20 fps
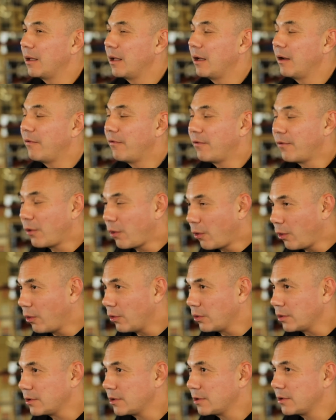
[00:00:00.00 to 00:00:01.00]
Of
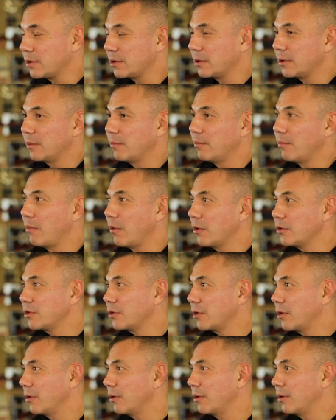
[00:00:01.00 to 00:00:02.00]
course,
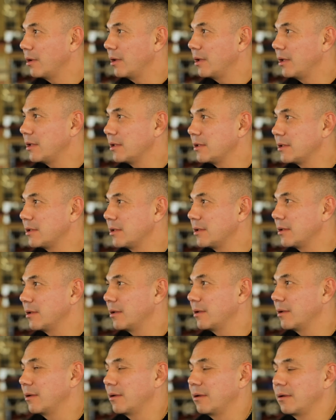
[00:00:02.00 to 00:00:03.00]
Moscow
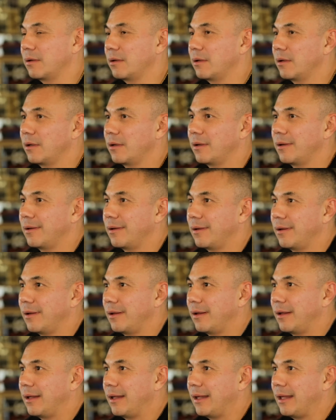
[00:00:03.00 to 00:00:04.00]
is
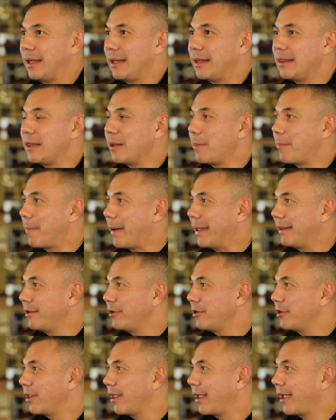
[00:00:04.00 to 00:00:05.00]

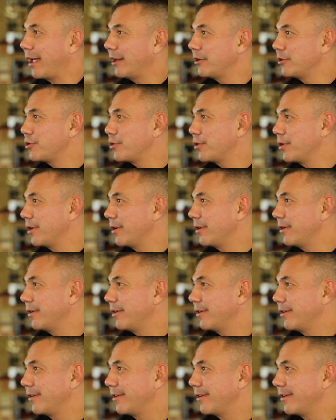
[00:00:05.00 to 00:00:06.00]
independent country.
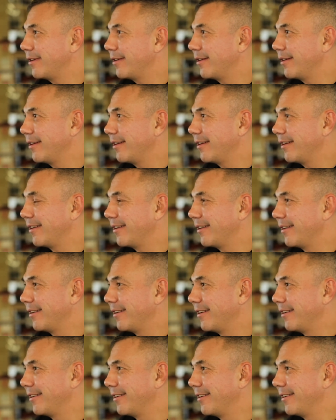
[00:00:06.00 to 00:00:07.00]

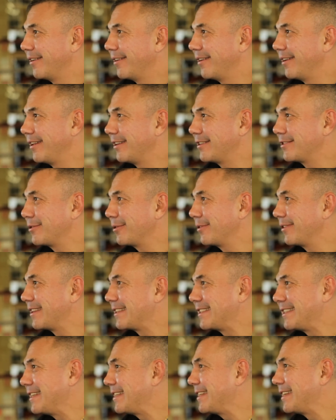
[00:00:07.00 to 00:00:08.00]
It's not the
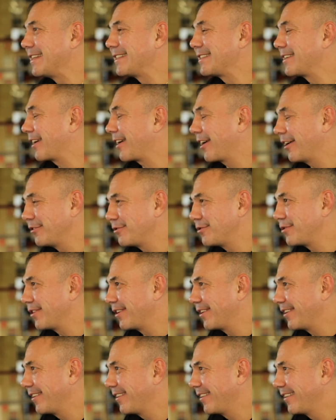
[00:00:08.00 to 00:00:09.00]
city, it's a country
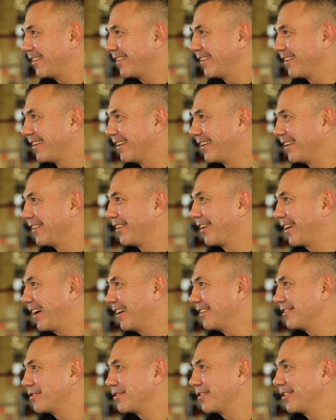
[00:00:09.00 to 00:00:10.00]
in the
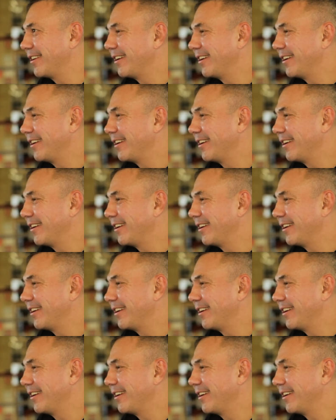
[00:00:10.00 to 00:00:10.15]
country.